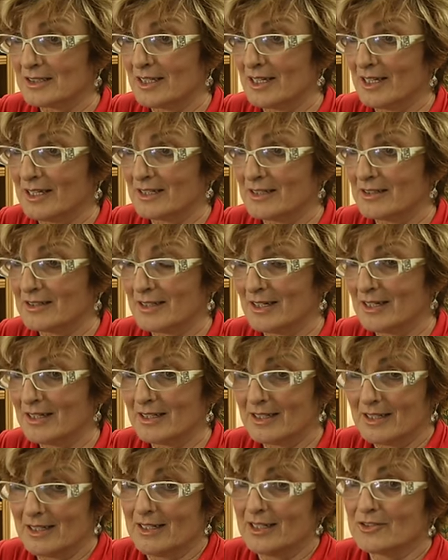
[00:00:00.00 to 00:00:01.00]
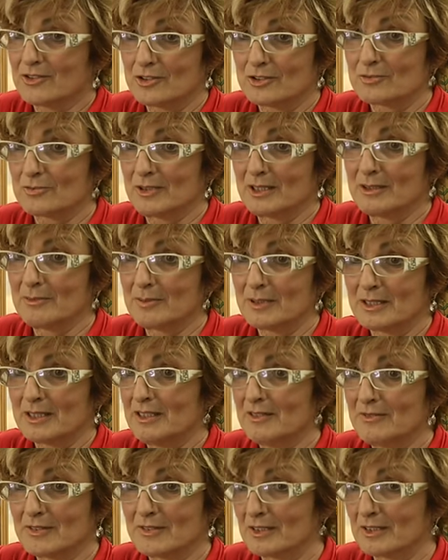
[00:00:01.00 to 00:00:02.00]
And I, I just really
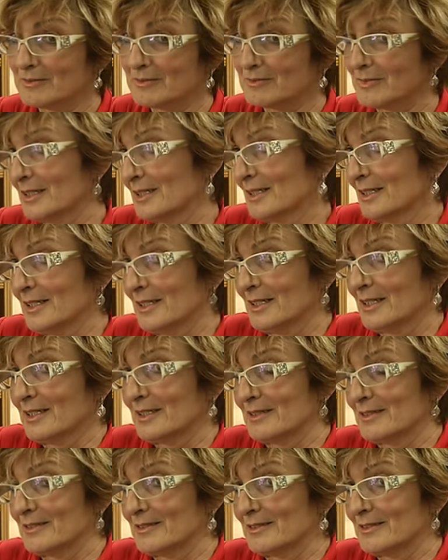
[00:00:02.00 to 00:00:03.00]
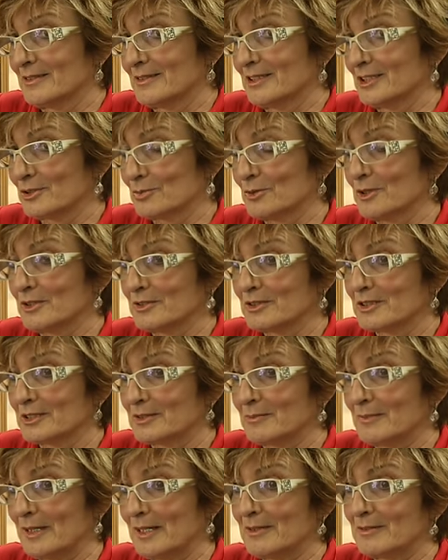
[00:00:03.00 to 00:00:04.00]
believe that this world is
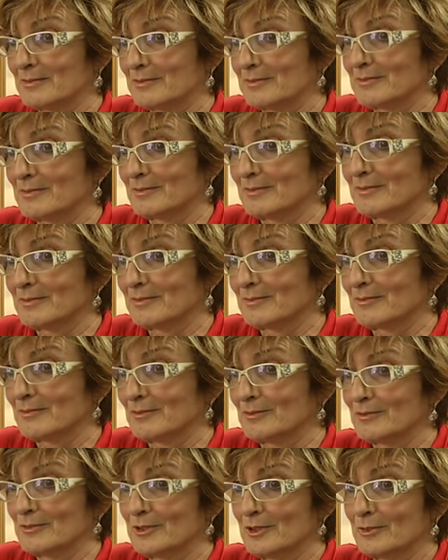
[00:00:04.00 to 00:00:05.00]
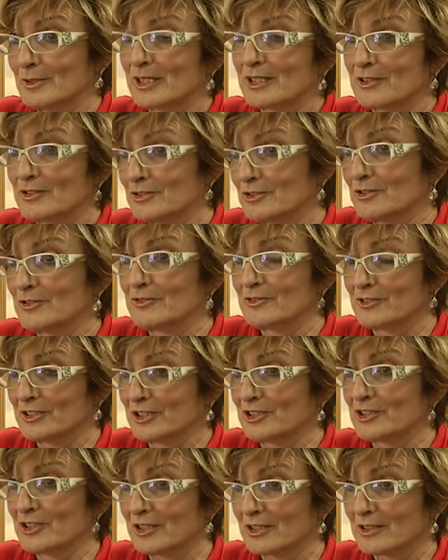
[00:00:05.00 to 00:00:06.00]
about what we can do for each